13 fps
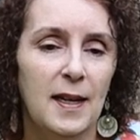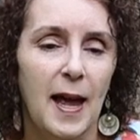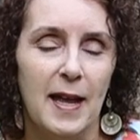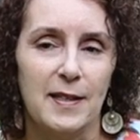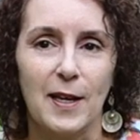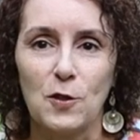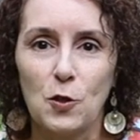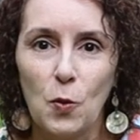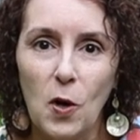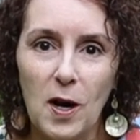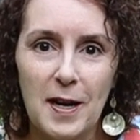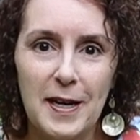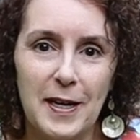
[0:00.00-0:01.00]
As I
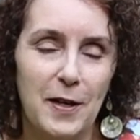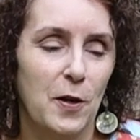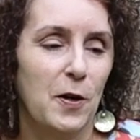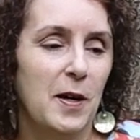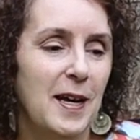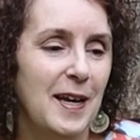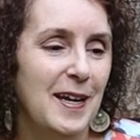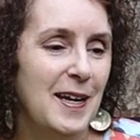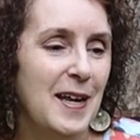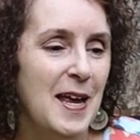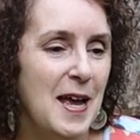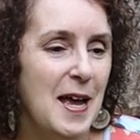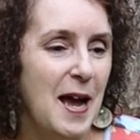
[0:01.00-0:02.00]
squat here,
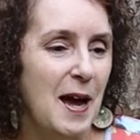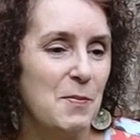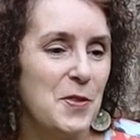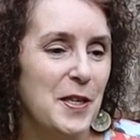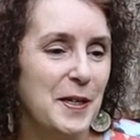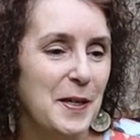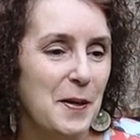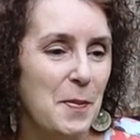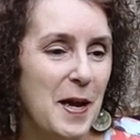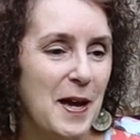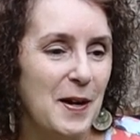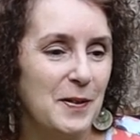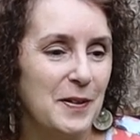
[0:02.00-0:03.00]
I'm thinking
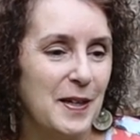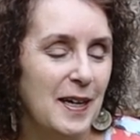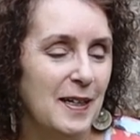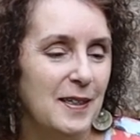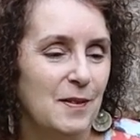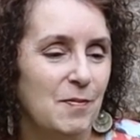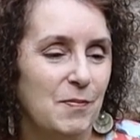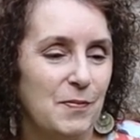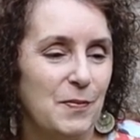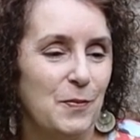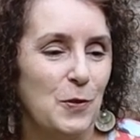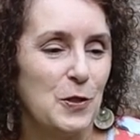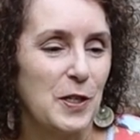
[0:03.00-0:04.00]
about,
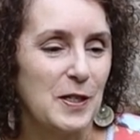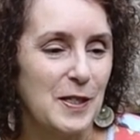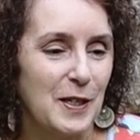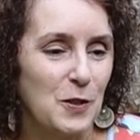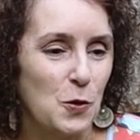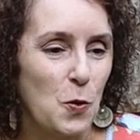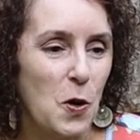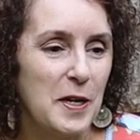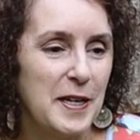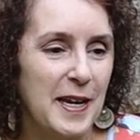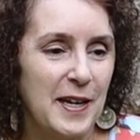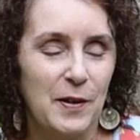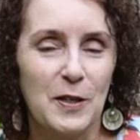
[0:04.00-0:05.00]
once I said squat
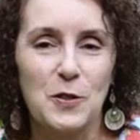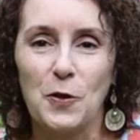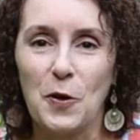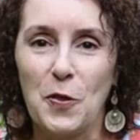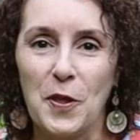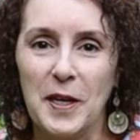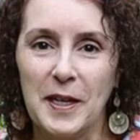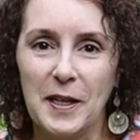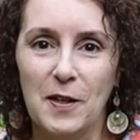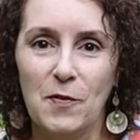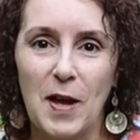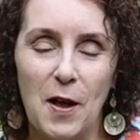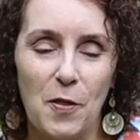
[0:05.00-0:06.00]
down, I started thinking
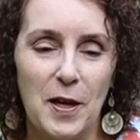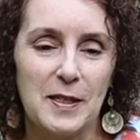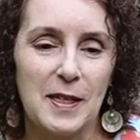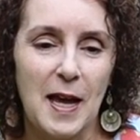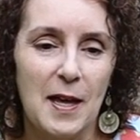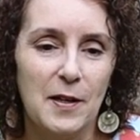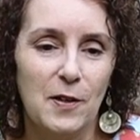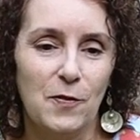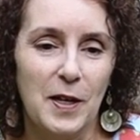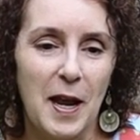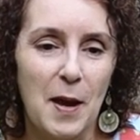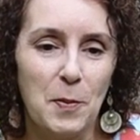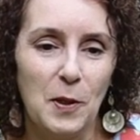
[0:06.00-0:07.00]
of how that's kind of
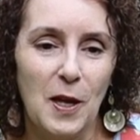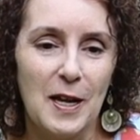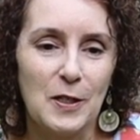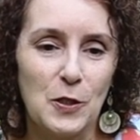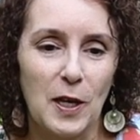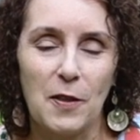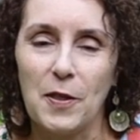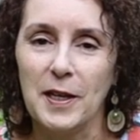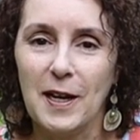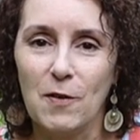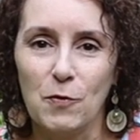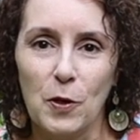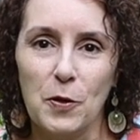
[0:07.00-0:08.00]
in Appalachia. I think
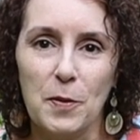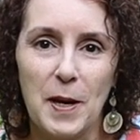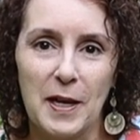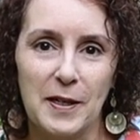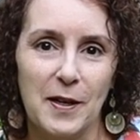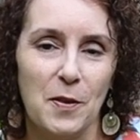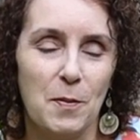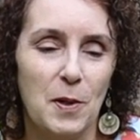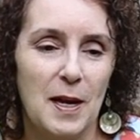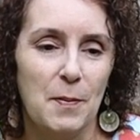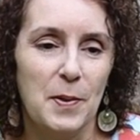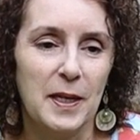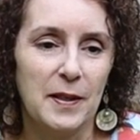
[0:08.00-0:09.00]
I've wrote about it on the
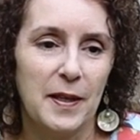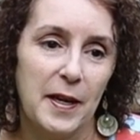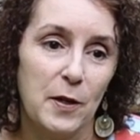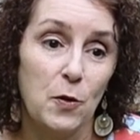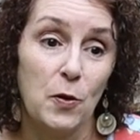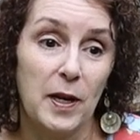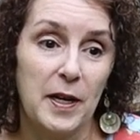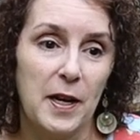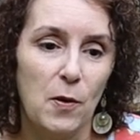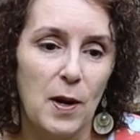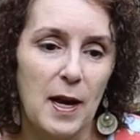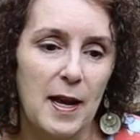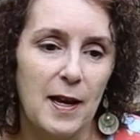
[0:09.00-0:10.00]
Blind Pig and the Acorn. I know
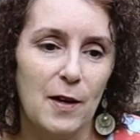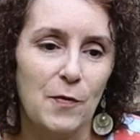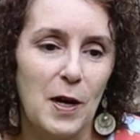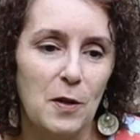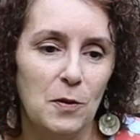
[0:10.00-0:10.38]
I have.